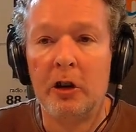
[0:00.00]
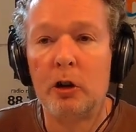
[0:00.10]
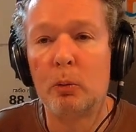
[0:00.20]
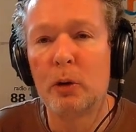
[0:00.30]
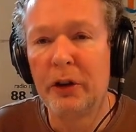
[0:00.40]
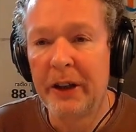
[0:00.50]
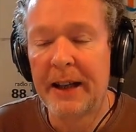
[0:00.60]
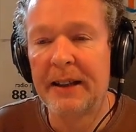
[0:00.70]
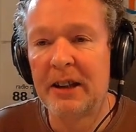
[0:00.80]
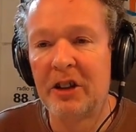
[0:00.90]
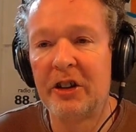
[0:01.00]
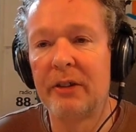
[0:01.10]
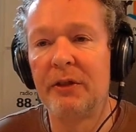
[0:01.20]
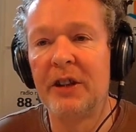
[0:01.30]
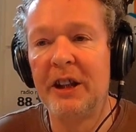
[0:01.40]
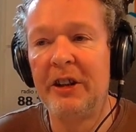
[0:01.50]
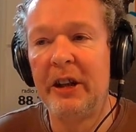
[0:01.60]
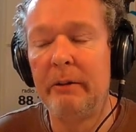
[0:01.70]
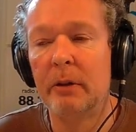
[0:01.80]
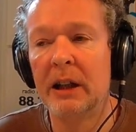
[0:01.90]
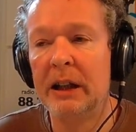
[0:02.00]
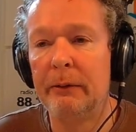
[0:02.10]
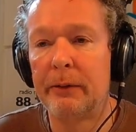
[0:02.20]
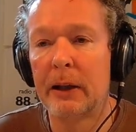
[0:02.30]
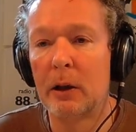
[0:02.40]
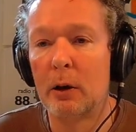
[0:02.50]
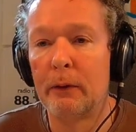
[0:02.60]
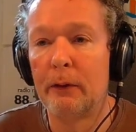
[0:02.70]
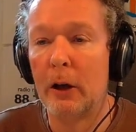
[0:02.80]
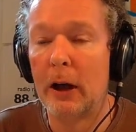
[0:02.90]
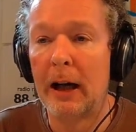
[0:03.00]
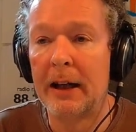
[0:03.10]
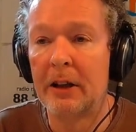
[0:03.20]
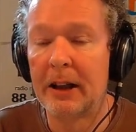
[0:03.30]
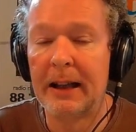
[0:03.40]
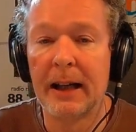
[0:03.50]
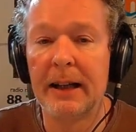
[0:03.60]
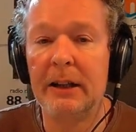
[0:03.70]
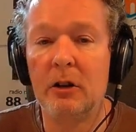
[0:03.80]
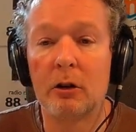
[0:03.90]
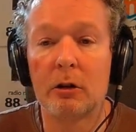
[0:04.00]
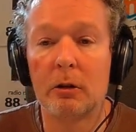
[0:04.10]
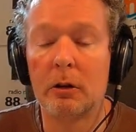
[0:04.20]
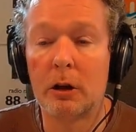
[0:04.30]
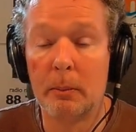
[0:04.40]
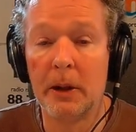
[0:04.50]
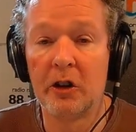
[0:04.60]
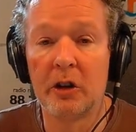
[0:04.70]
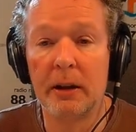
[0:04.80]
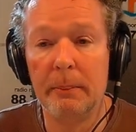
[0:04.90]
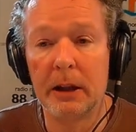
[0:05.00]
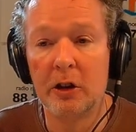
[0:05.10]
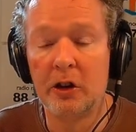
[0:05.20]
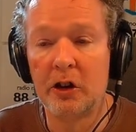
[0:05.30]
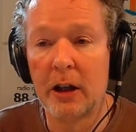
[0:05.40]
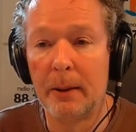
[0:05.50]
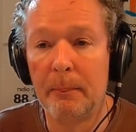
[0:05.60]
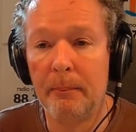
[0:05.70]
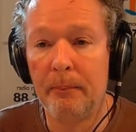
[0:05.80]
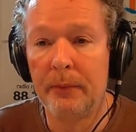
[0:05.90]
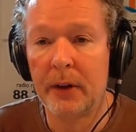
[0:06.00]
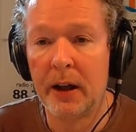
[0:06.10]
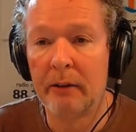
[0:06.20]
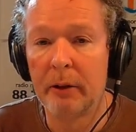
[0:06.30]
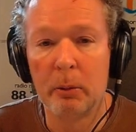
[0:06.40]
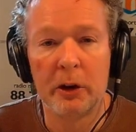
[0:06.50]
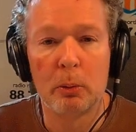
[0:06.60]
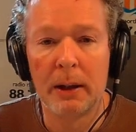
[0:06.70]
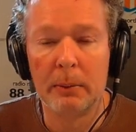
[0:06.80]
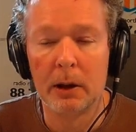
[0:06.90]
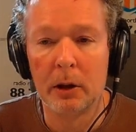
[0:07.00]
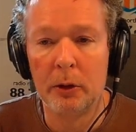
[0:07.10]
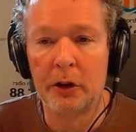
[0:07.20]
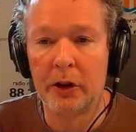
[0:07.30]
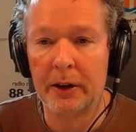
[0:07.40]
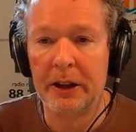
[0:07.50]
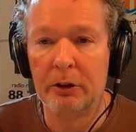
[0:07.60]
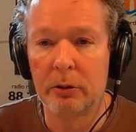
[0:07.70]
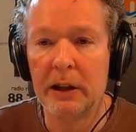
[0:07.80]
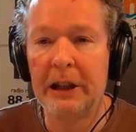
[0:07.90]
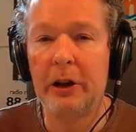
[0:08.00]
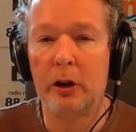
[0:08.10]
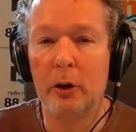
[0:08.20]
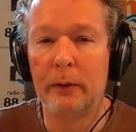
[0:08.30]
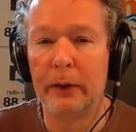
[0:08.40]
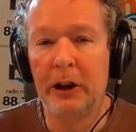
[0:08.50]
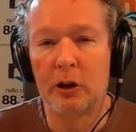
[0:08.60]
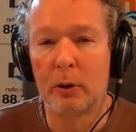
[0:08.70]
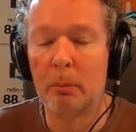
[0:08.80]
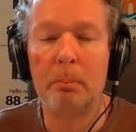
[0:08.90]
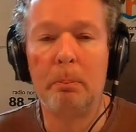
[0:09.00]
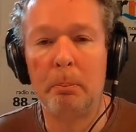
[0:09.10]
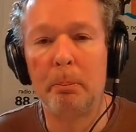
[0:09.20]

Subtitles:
Towards the end of the 70s, he really fell off, and again, not commercially, because Every Which Way But Loose and these really goofy sort of